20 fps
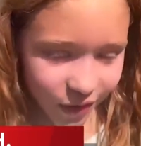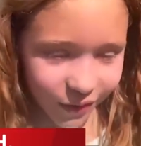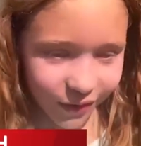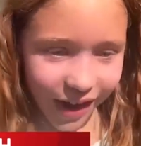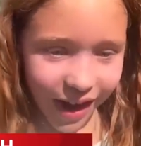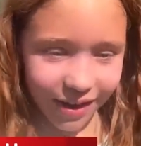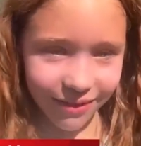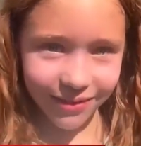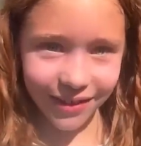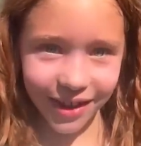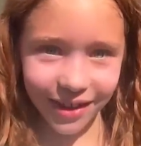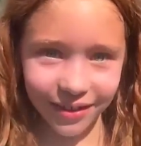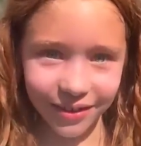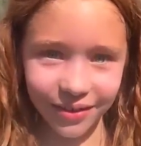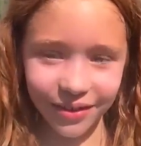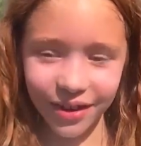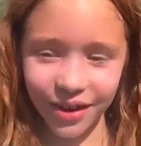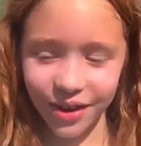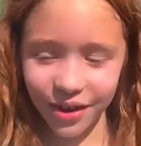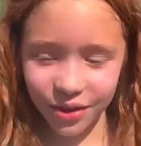ground and
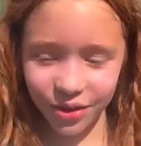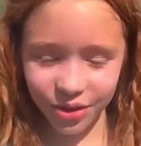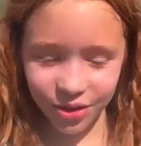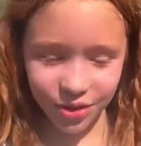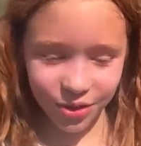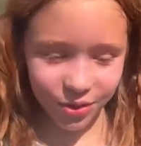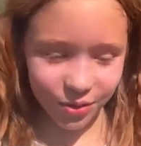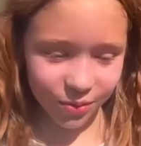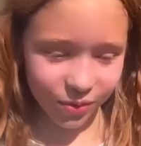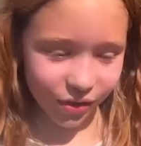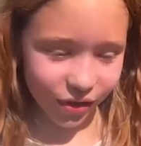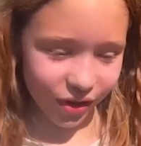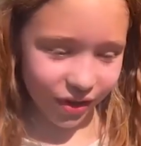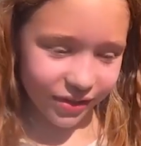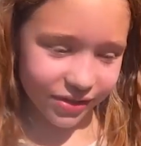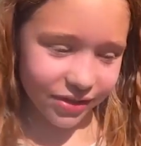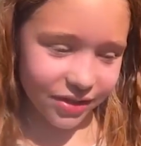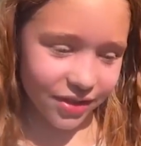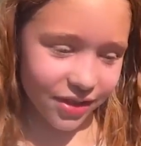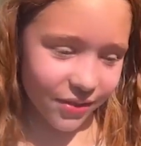two were
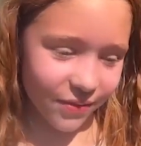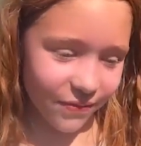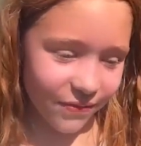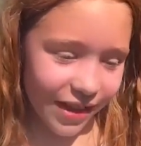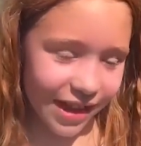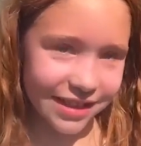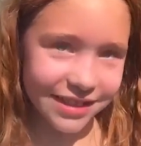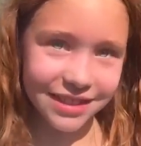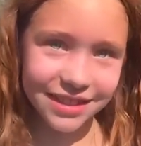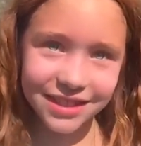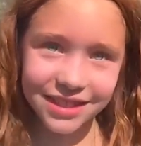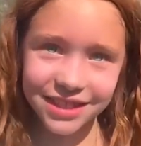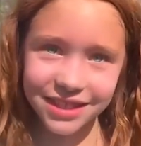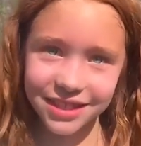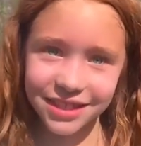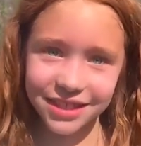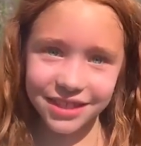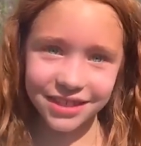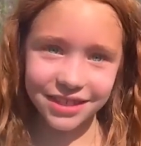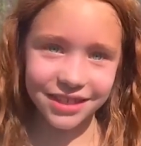on the
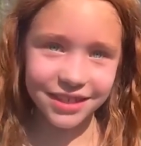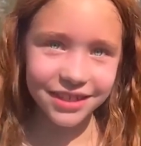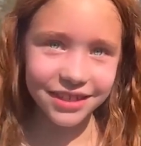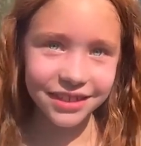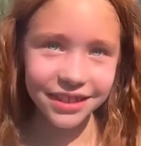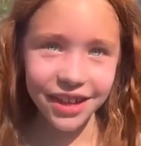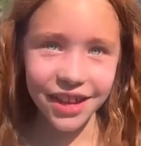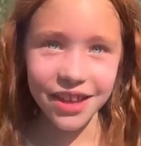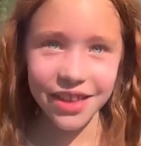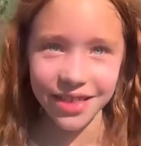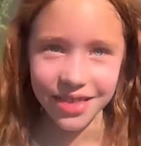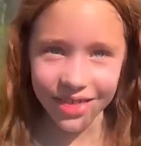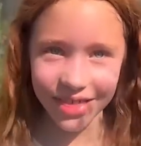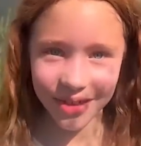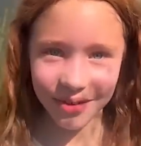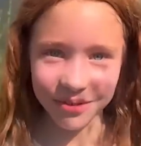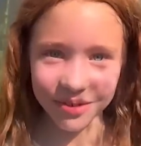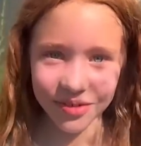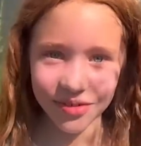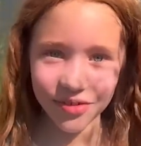fence. She
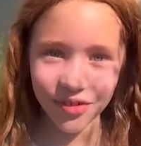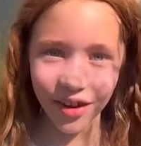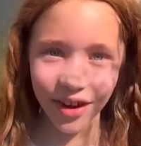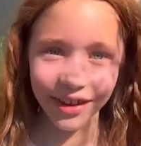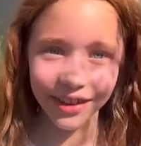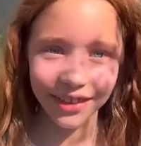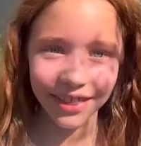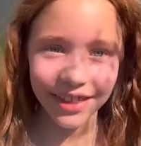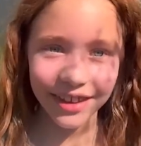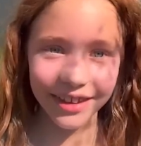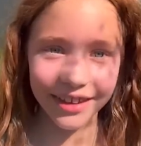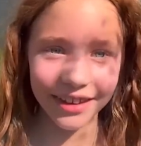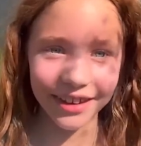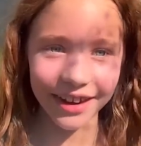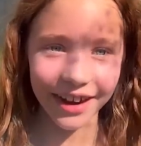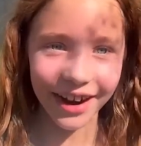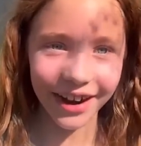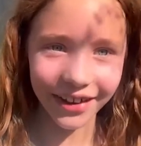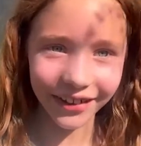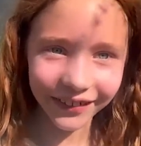was trying to get out.